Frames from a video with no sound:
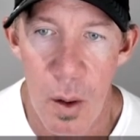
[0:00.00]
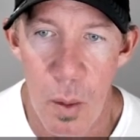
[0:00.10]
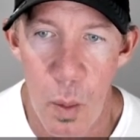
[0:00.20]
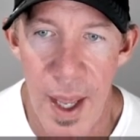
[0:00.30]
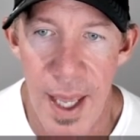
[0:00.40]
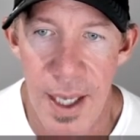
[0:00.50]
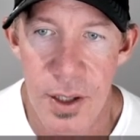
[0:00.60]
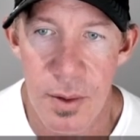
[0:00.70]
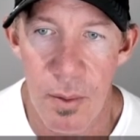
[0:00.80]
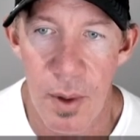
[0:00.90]

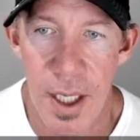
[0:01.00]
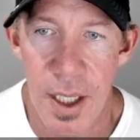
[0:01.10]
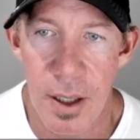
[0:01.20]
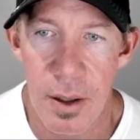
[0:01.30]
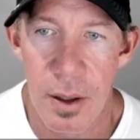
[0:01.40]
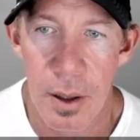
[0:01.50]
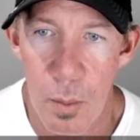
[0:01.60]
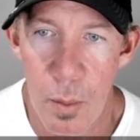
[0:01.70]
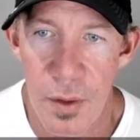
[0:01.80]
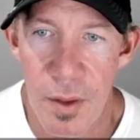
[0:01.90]
wedge right here
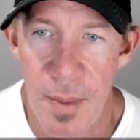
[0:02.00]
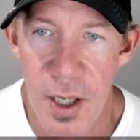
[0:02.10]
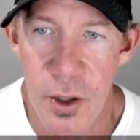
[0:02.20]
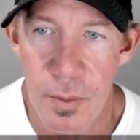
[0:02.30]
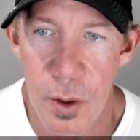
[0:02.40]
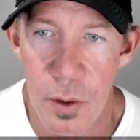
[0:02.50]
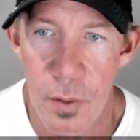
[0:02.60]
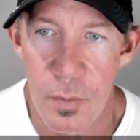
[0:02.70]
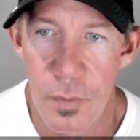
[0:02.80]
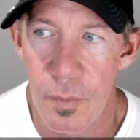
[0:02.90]
with the measured
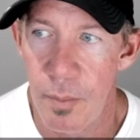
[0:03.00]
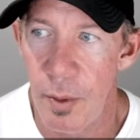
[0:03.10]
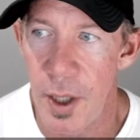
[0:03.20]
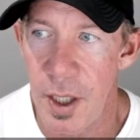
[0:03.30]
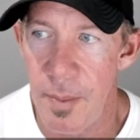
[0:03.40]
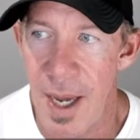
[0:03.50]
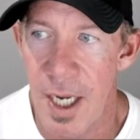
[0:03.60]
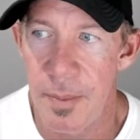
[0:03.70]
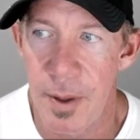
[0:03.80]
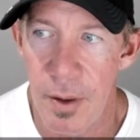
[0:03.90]
move bringing you back
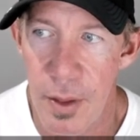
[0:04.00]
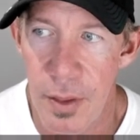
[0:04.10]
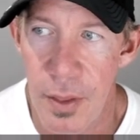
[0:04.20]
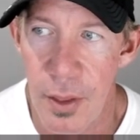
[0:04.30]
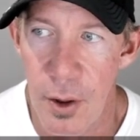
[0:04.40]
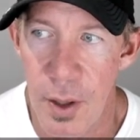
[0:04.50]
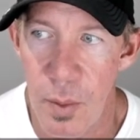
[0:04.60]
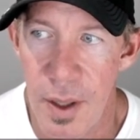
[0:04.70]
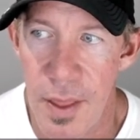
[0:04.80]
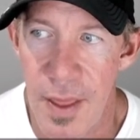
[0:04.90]
up here at
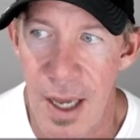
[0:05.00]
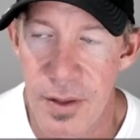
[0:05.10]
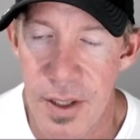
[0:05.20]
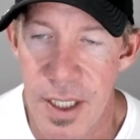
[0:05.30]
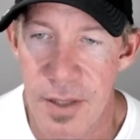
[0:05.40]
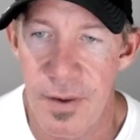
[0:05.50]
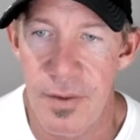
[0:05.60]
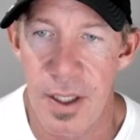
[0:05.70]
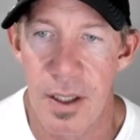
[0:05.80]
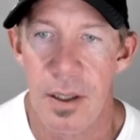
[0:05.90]

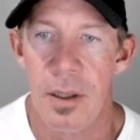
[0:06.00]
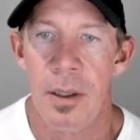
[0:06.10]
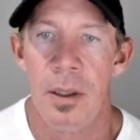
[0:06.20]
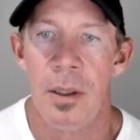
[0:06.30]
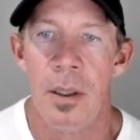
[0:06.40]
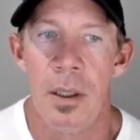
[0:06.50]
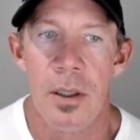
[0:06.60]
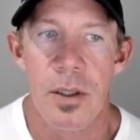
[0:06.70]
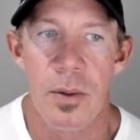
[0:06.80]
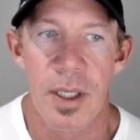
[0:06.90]
31,650.
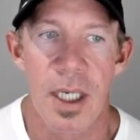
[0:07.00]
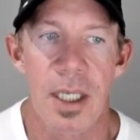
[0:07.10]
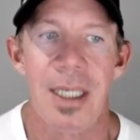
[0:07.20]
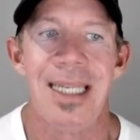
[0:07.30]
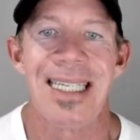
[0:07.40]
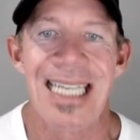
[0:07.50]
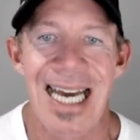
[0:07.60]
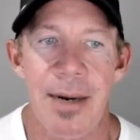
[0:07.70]
So again, it's got to